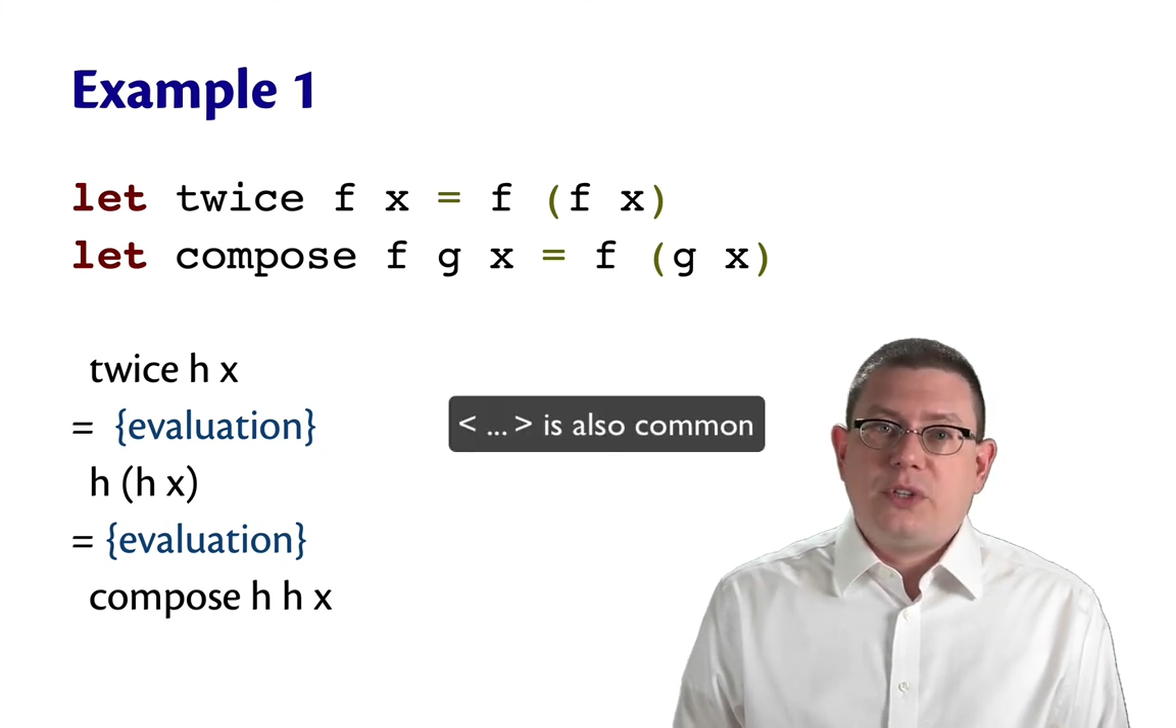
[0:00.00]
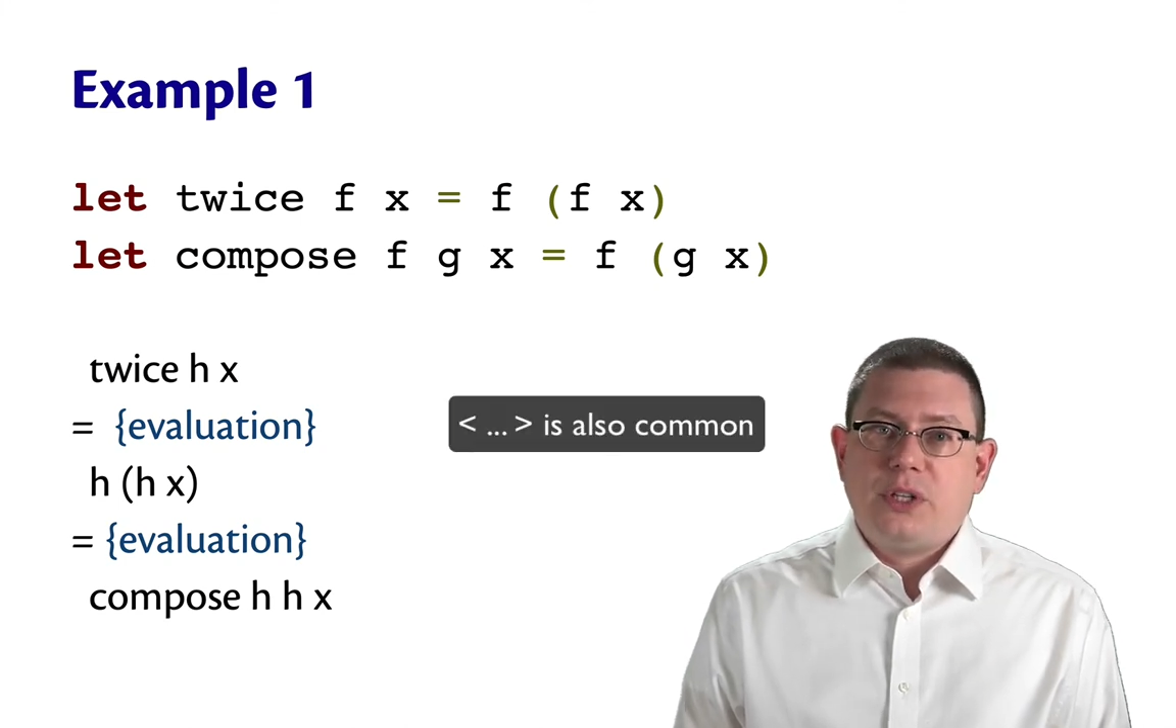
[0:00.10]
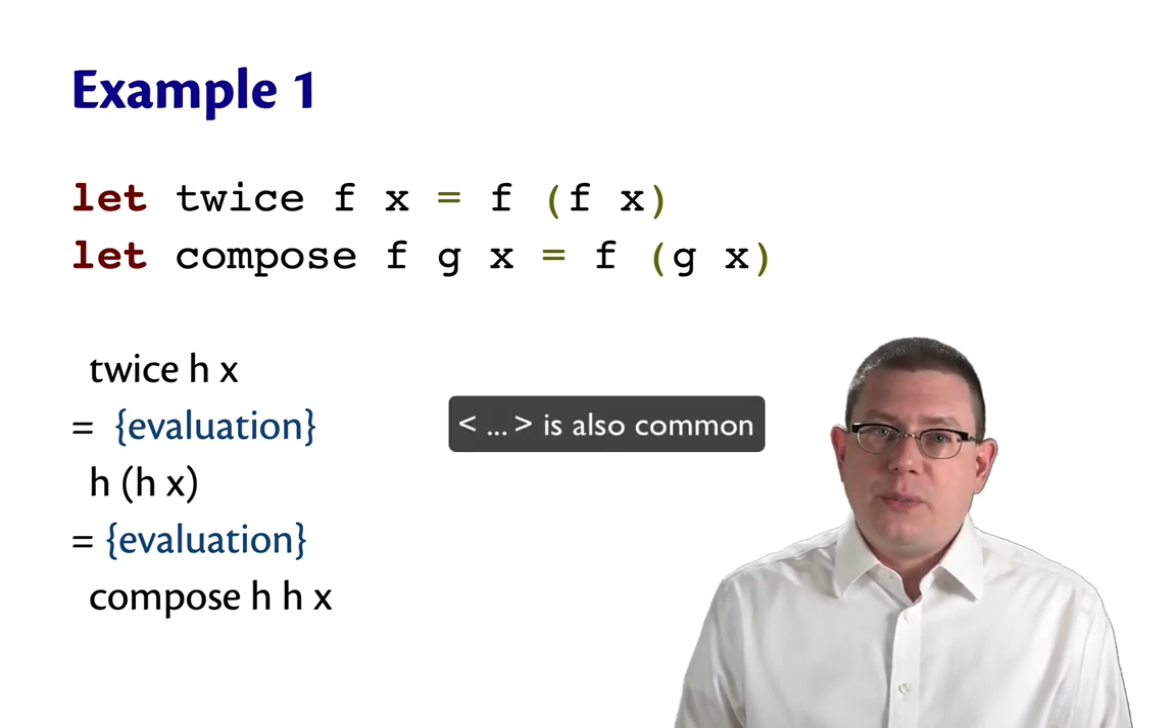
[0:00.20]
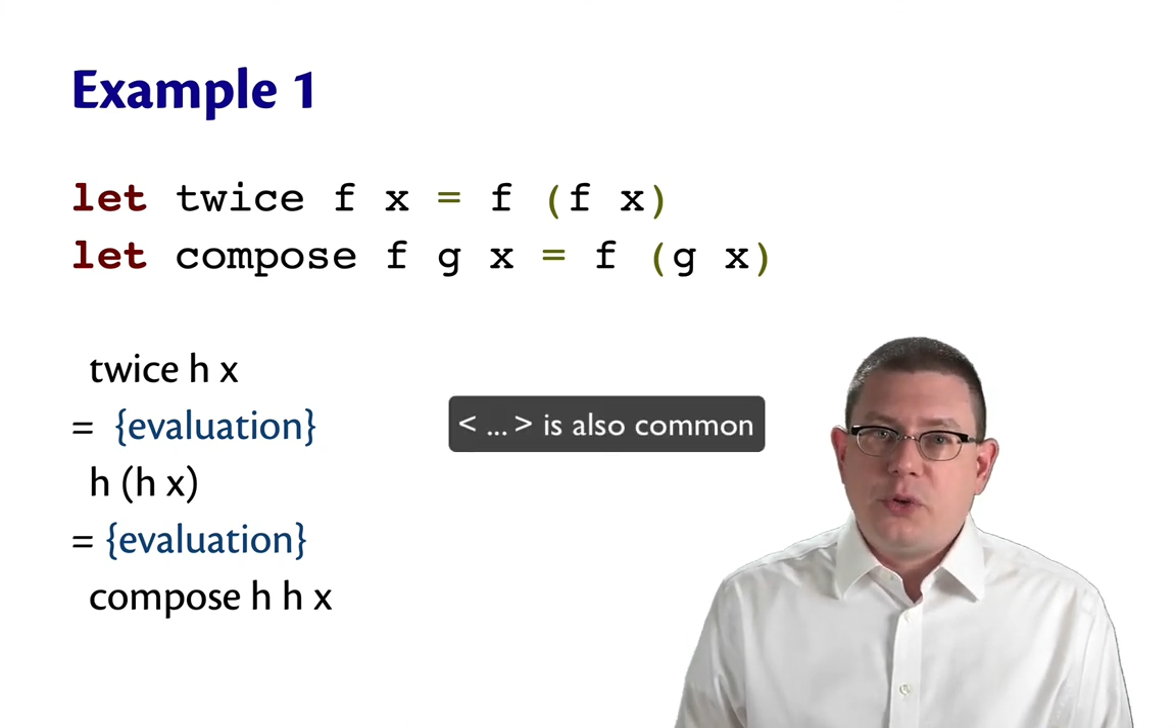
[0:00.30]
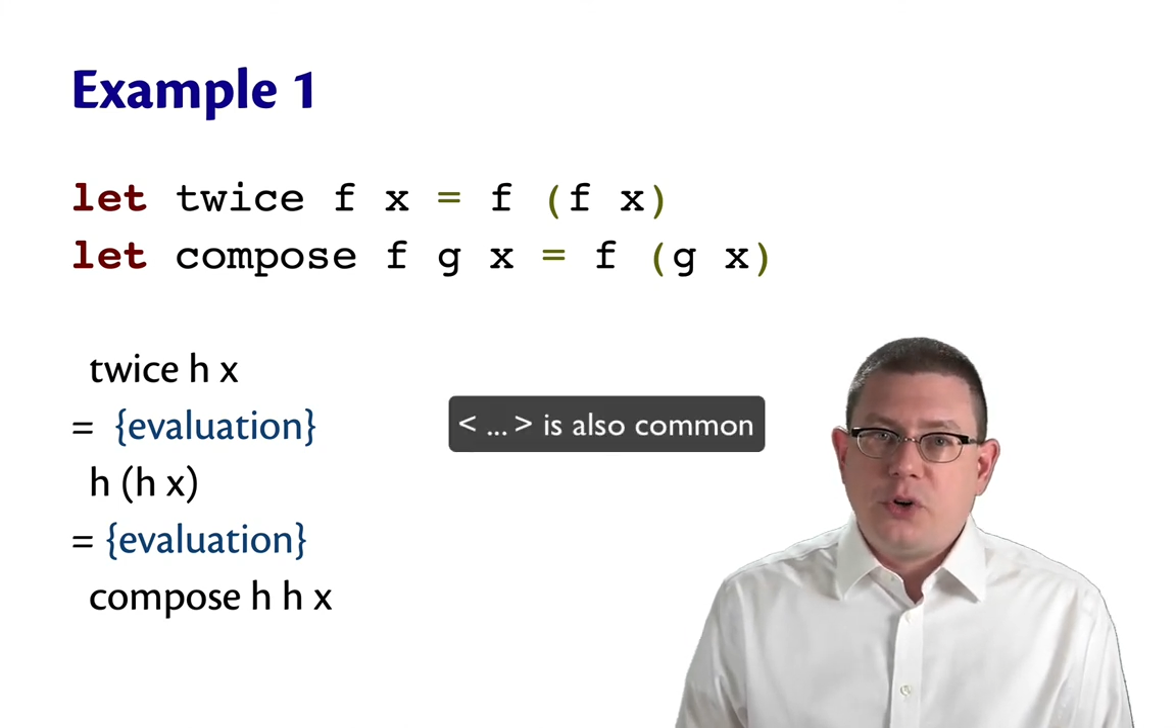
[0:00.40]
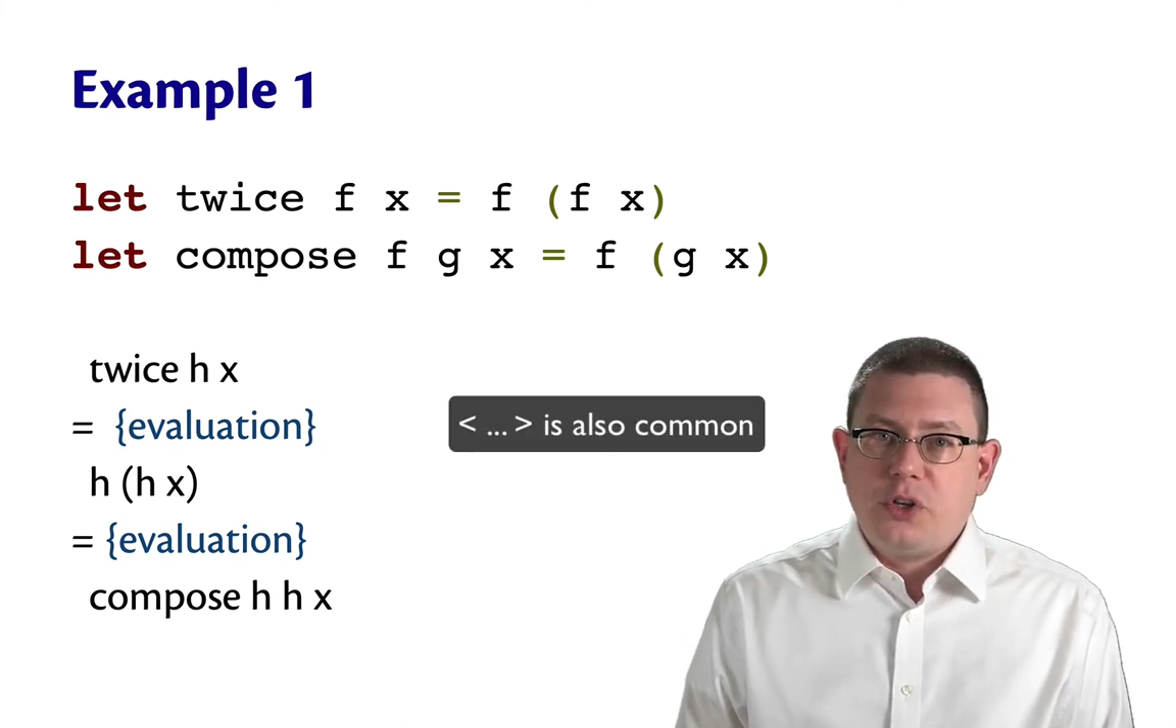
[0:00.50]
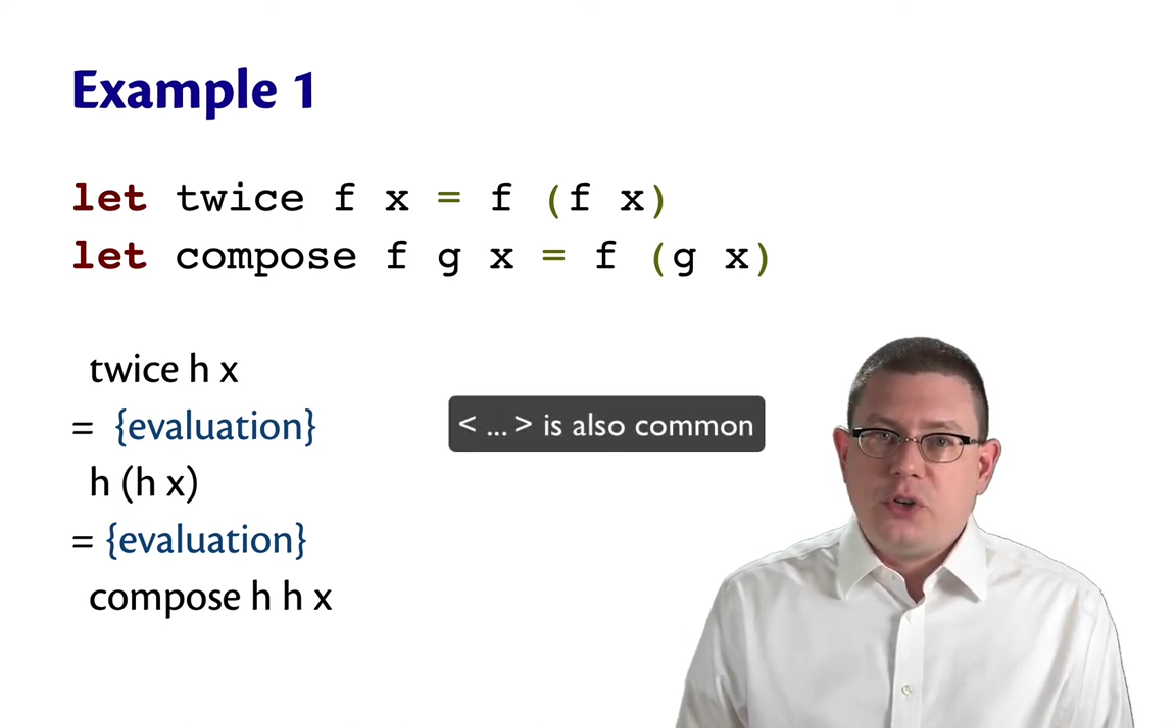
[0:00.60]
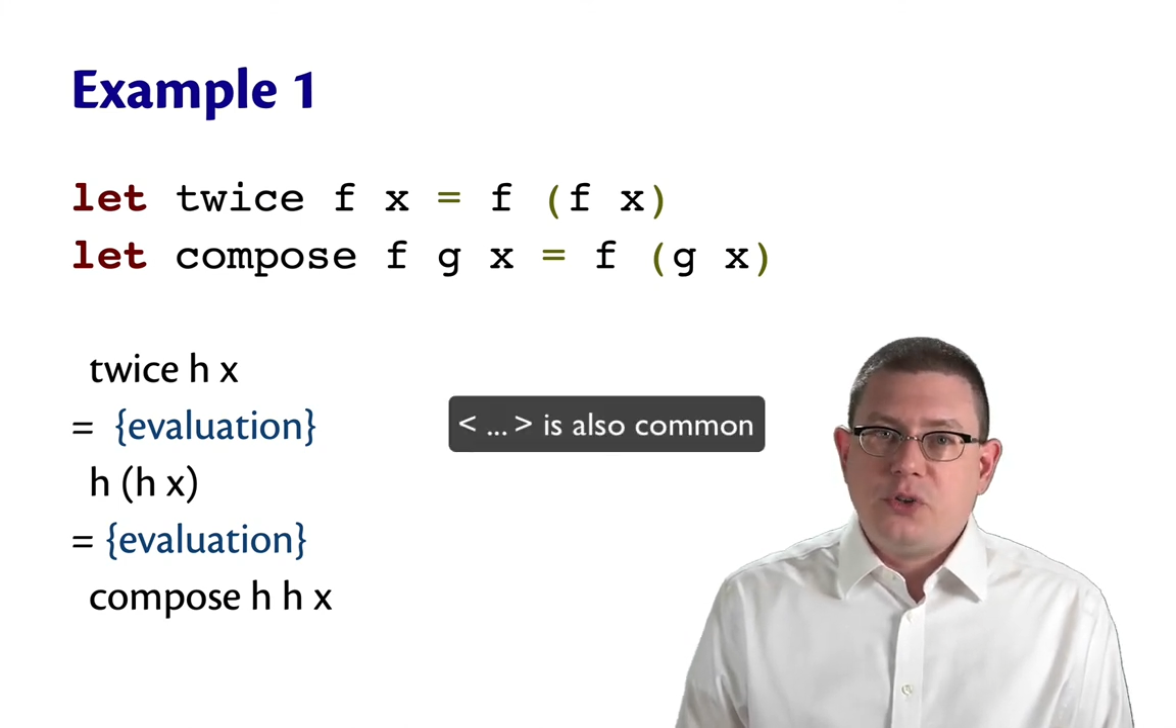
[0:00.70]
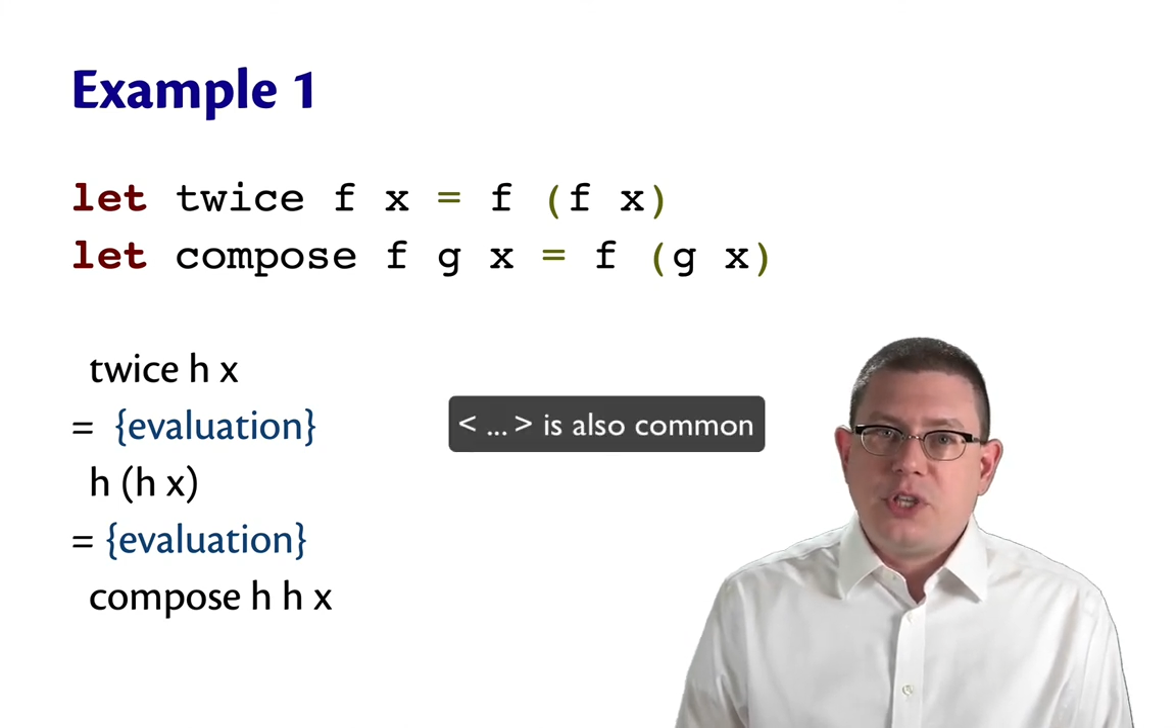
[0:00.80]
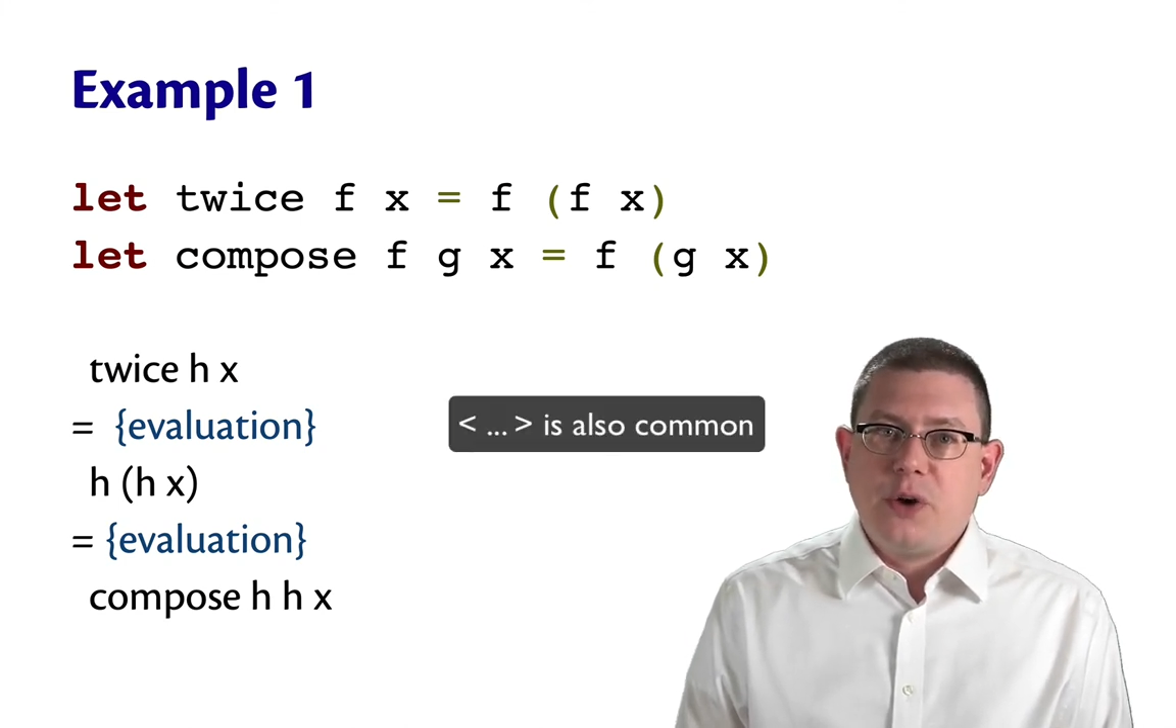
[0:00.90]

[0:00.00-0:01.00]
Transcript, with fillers: delimiter to use